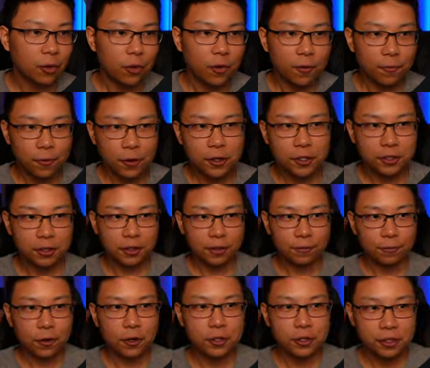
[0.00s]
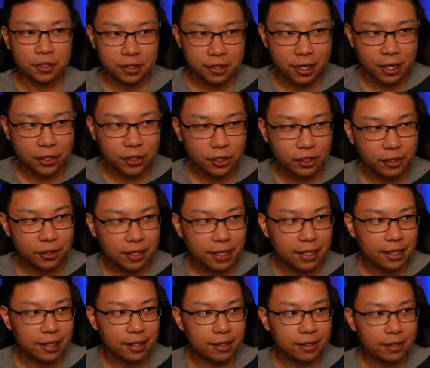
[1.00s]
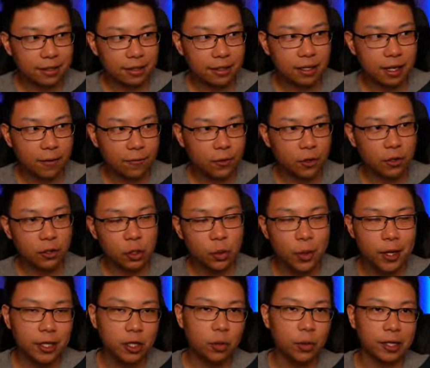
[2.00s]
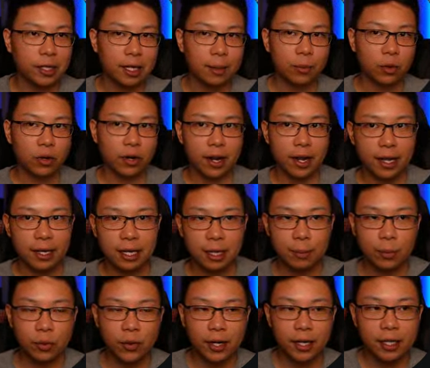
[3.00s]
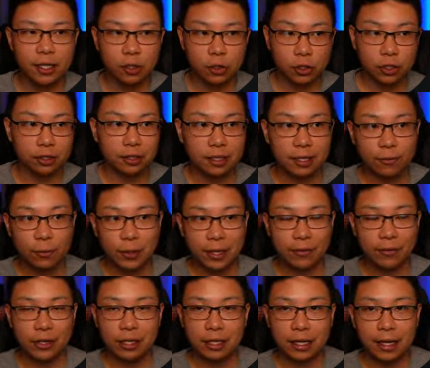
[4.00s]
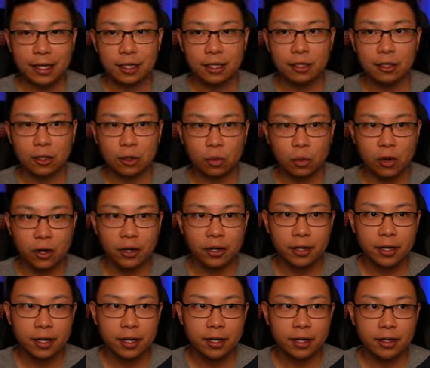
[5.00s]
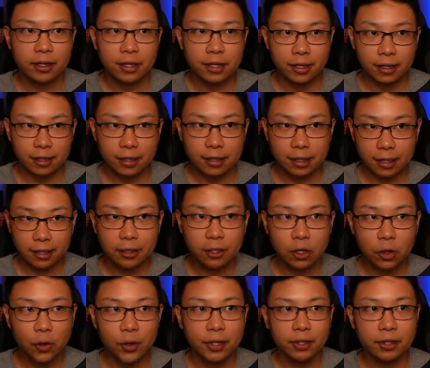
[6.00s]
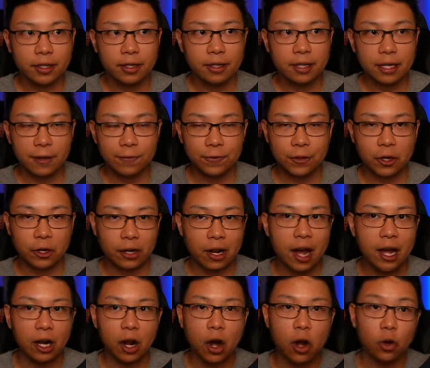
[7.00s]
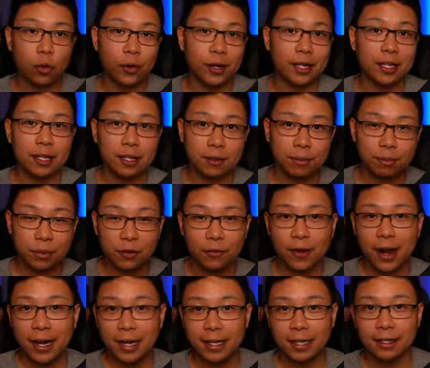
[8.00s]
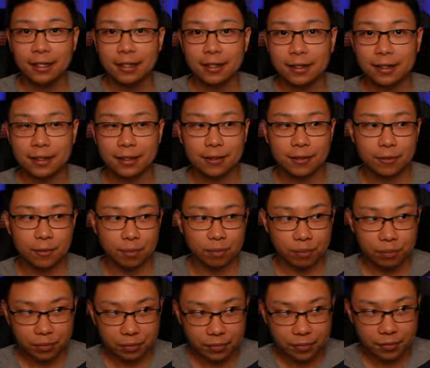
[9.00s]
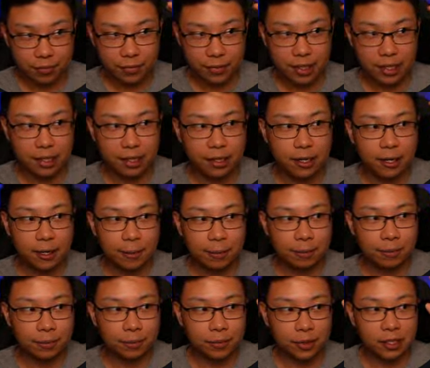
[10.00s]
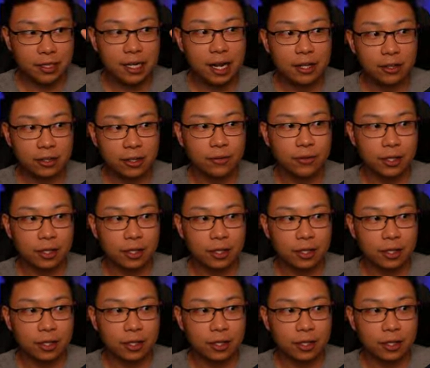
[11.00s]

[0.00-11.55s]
First, the first discussion is, if you're doing U N M or N M already, you should leave whatever clan you are in currently if they're not already providing the, um, the death of the